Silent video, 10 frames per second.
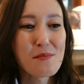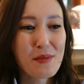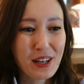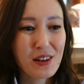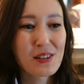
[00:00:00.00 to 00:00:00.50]

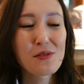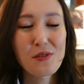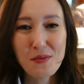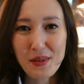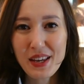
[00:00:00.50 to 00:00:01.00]
because
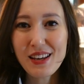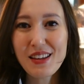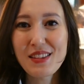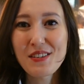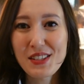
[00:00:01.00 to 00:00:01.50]
for me
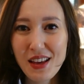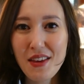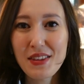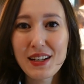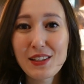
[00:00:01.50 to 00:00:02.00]
there is
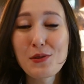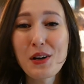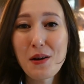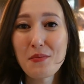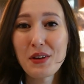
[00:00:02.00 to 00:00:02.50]
nothing to
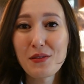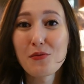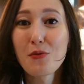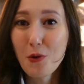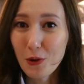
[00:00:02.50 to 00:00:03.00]
compete
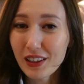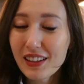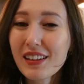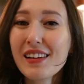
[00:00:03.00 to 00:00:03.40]
for.